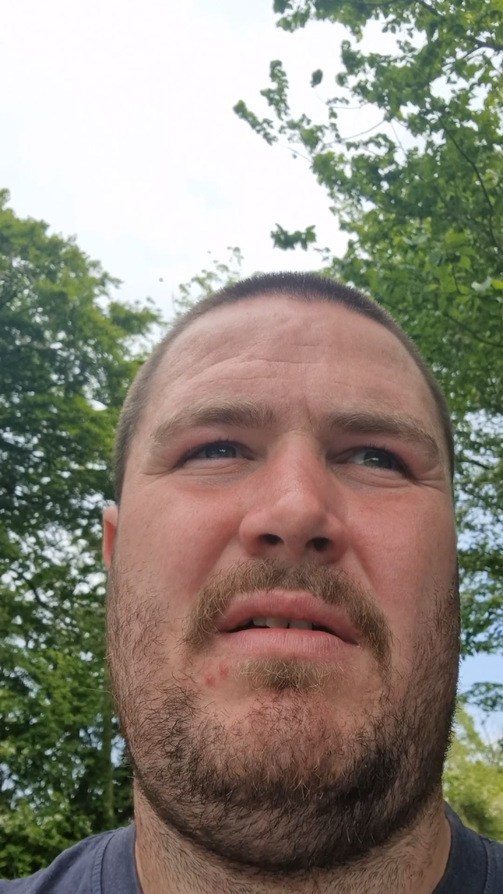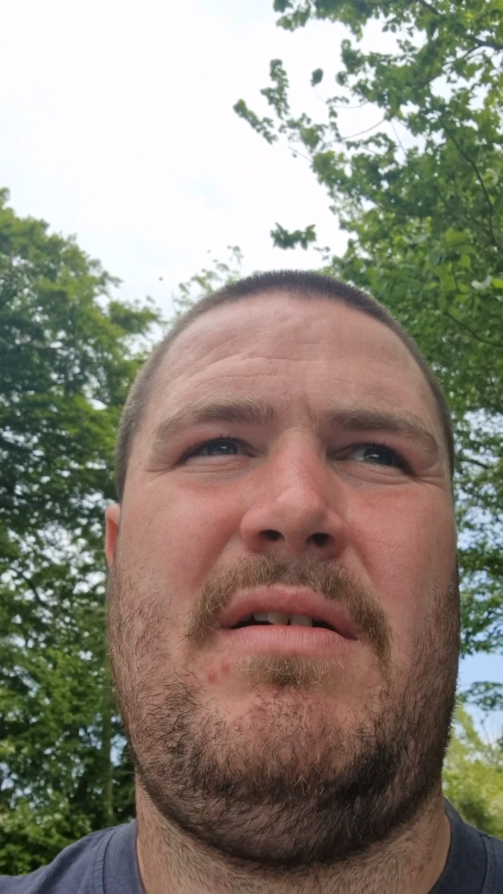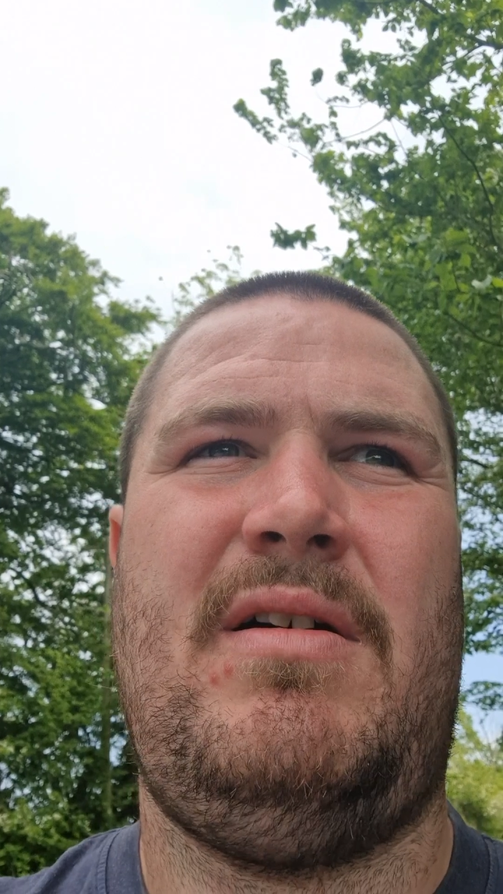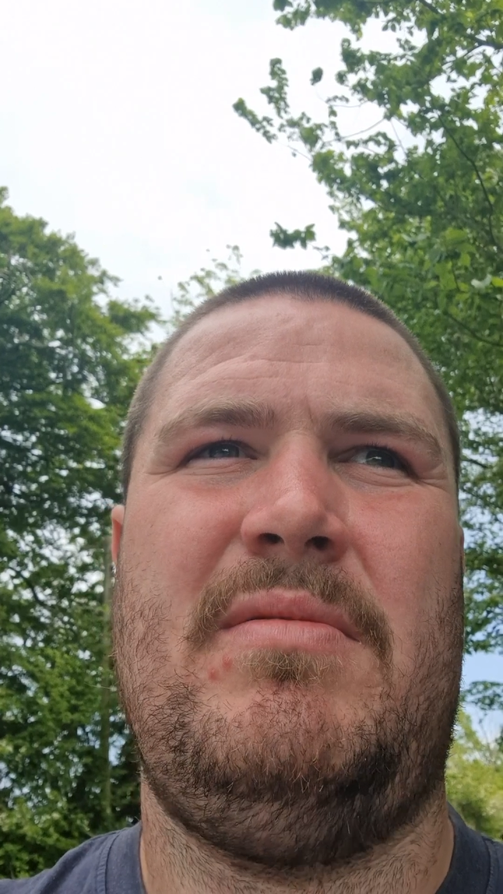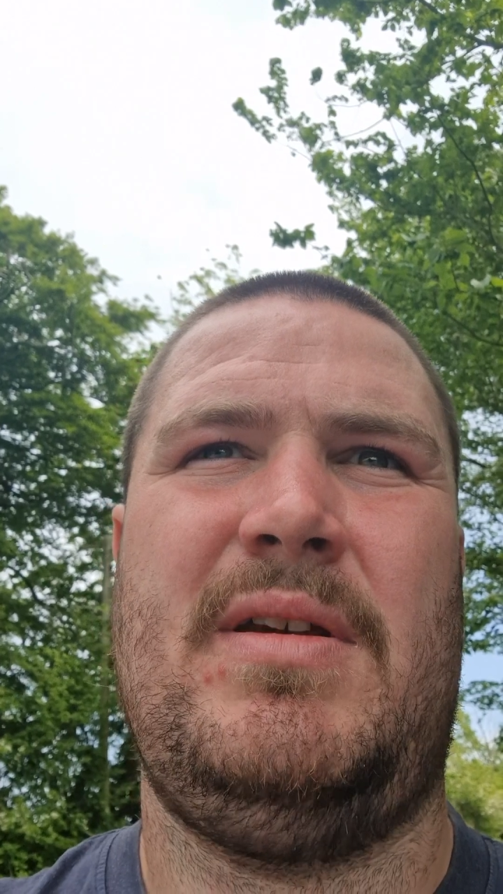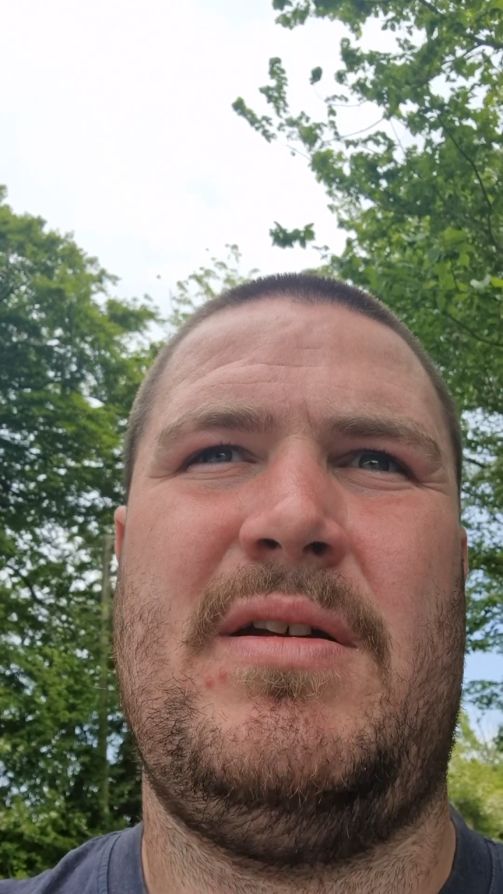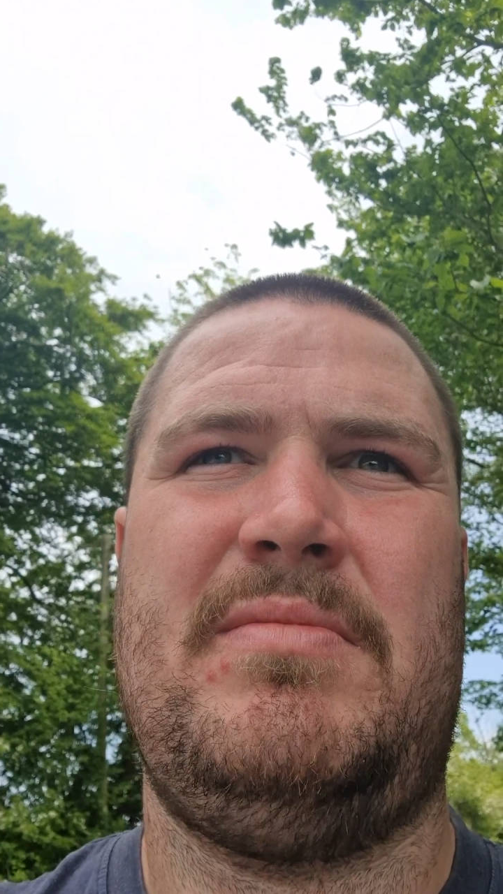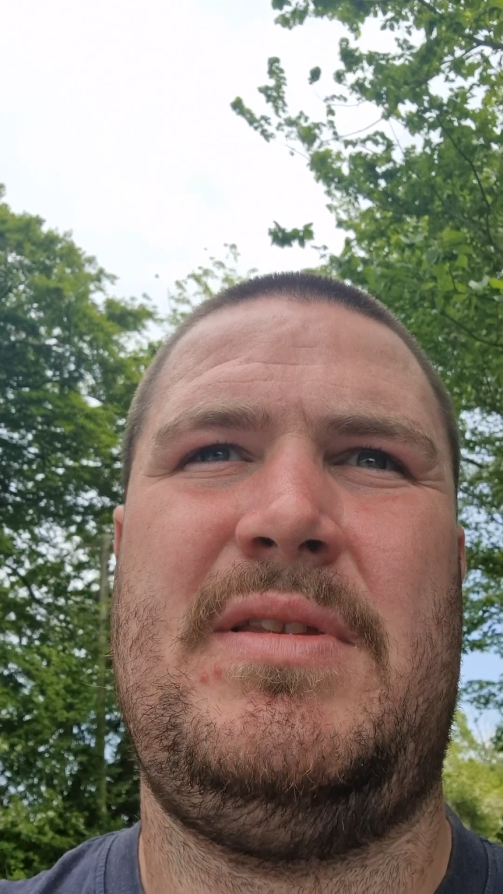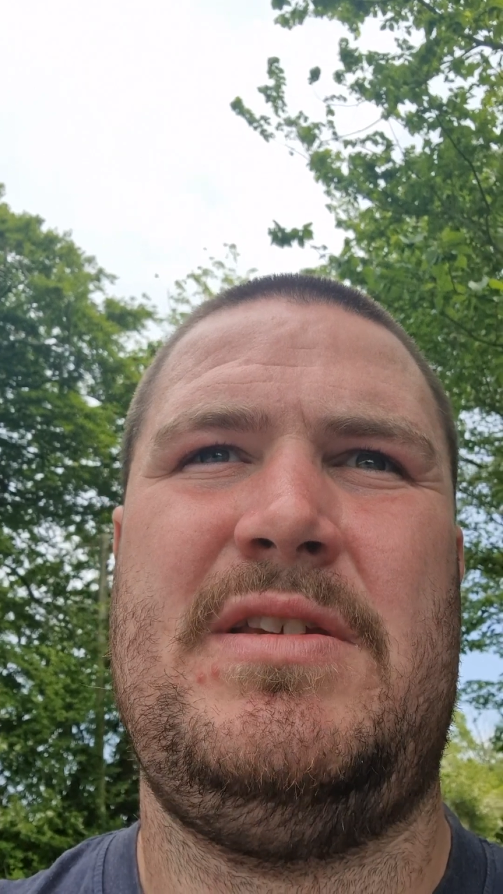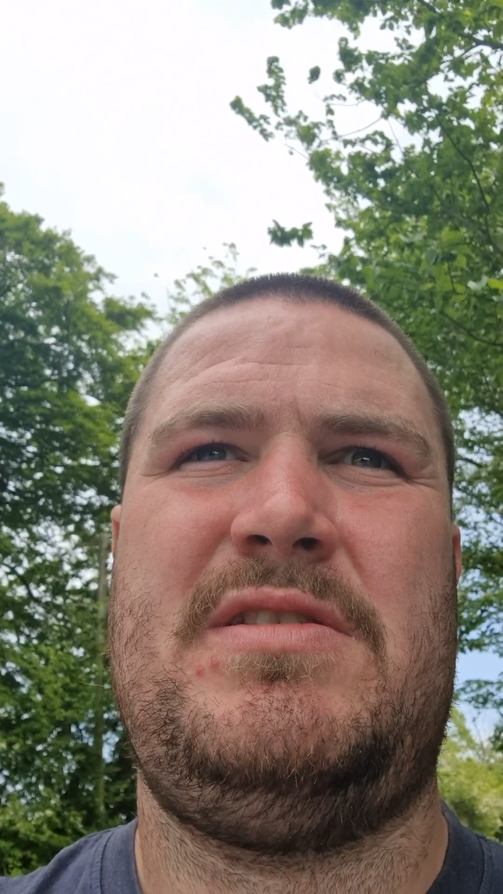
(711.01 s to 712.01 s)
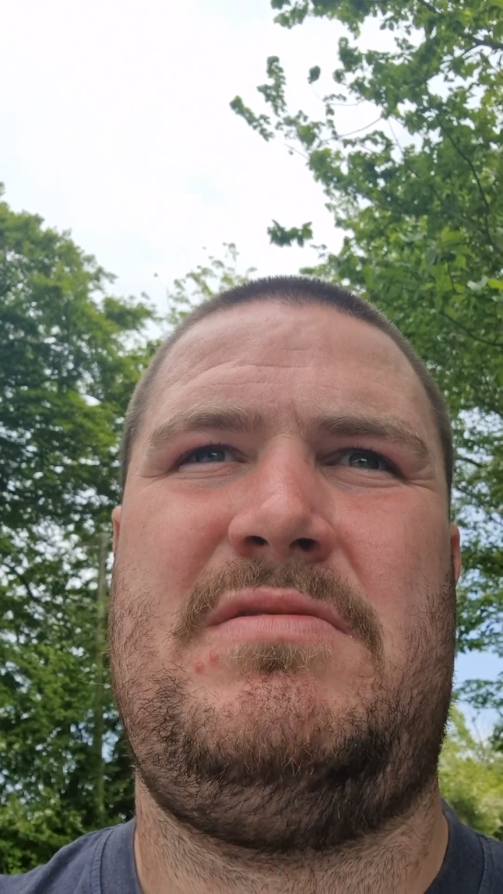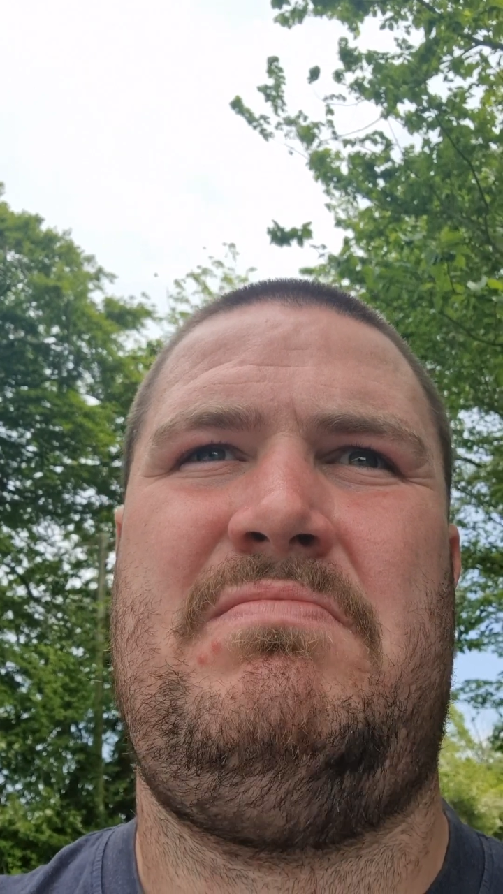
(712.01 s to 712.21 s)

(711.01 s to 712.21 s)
oh, you know, this